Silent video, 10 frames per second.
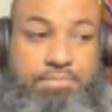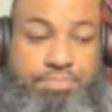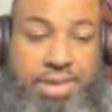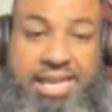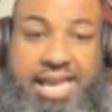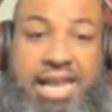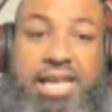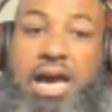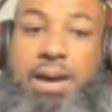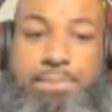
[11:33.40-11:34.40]
that kind
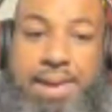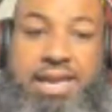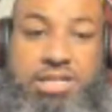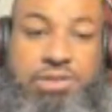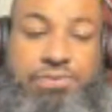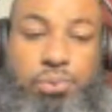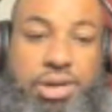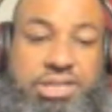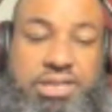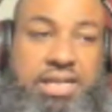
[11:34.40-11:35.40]
of come back into
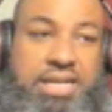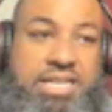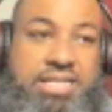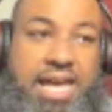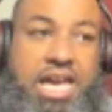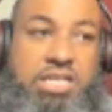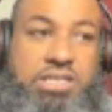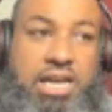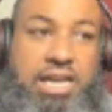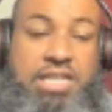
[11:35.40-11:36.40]
fruition in these
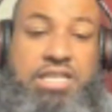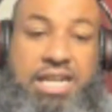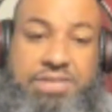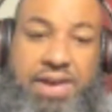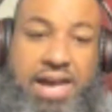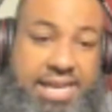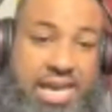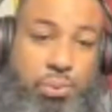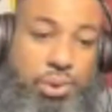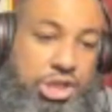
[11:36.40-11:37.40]
last, in this five
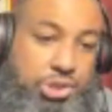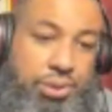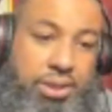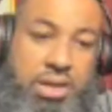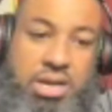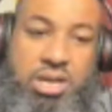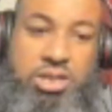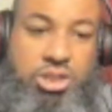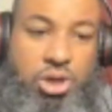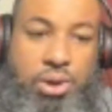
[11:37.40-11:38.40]
game win streak.
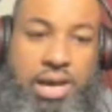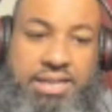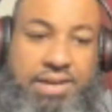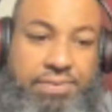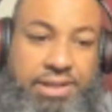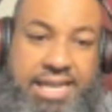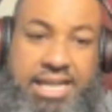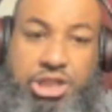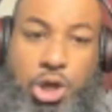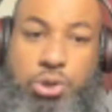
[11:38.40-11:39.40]
So I definitely
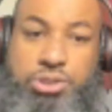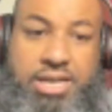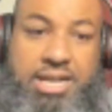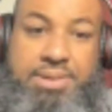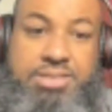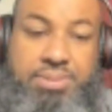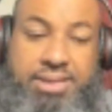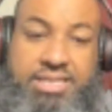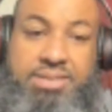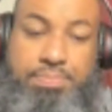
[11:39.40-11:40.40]
think those are going to
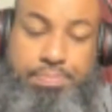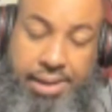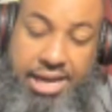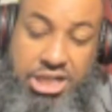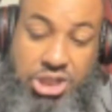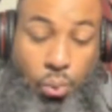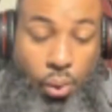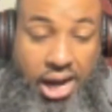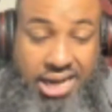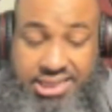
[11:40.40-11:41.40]
be some players to
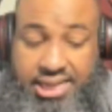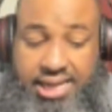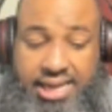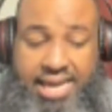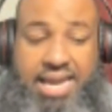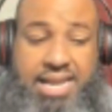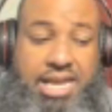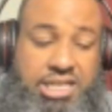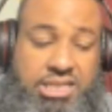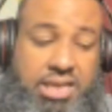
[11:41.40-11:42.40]
watch
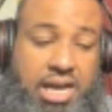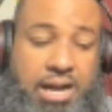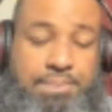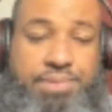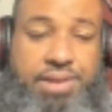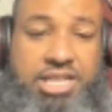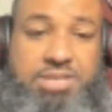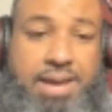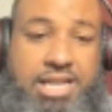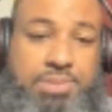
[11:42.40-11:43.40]
in this
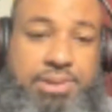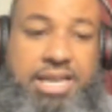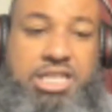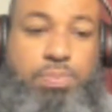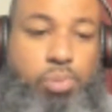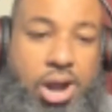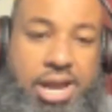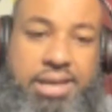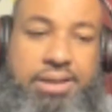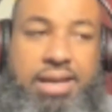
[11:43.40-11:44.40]
matchup against
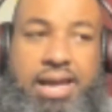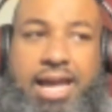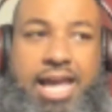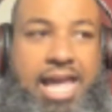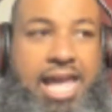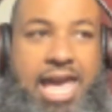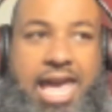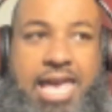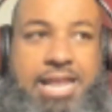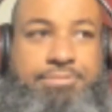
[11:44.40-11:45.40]
Bryant.
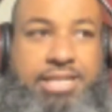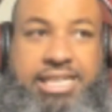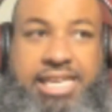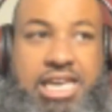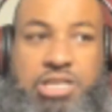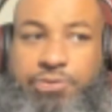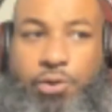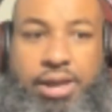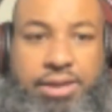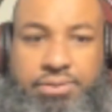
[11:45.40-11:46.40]
And the keys
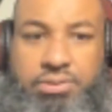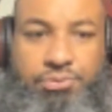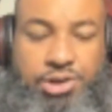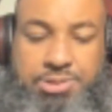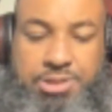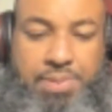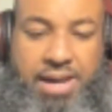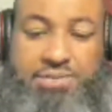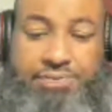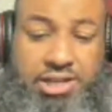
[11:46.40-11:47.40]
for a Richmond
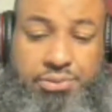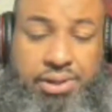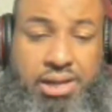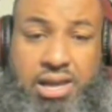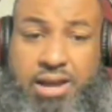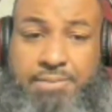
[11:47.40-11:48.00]
Spiders victory,